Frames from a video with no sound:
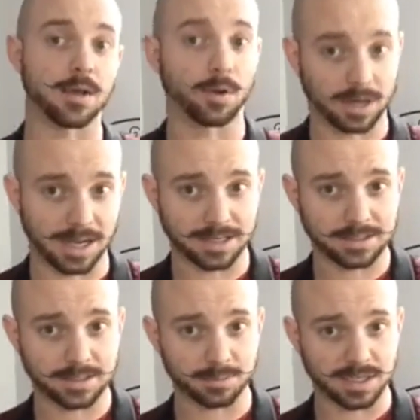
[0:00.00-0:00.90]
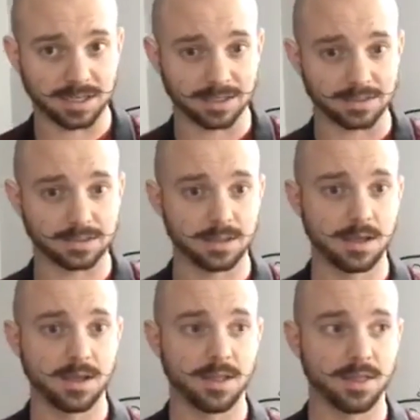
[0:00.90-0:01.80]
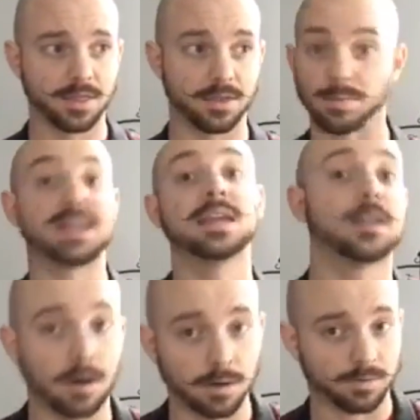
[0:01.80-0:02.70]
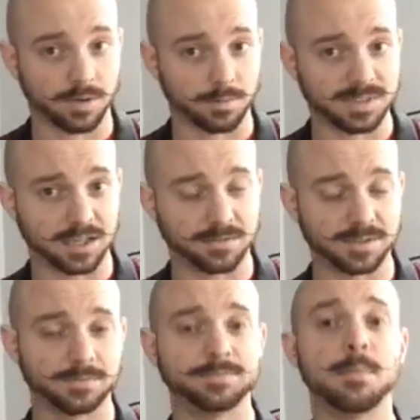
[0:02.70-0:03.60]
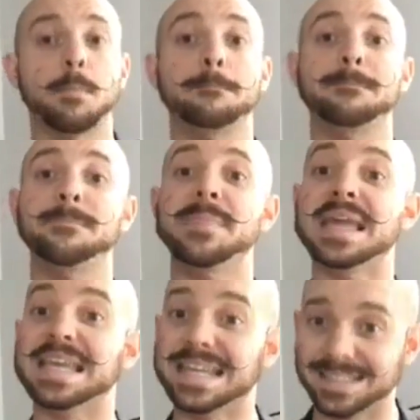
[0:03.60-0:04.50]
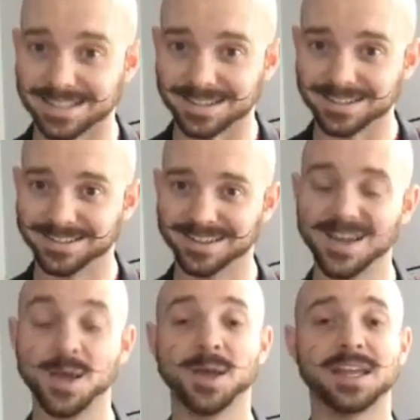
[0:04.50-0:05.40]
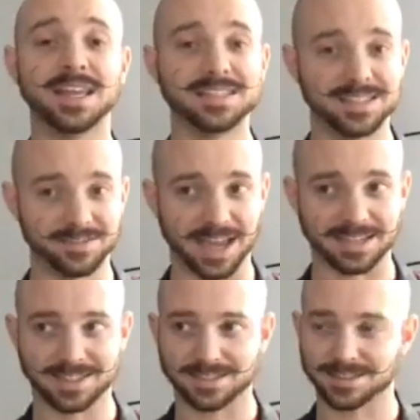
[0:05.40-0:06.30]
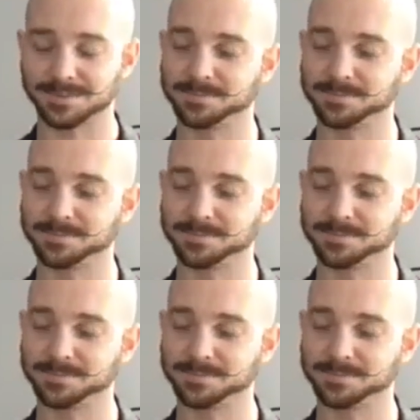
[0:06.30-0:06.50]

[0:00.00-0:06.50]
organized, is because they're making it harder for themselves. Make it easy. Easy of access.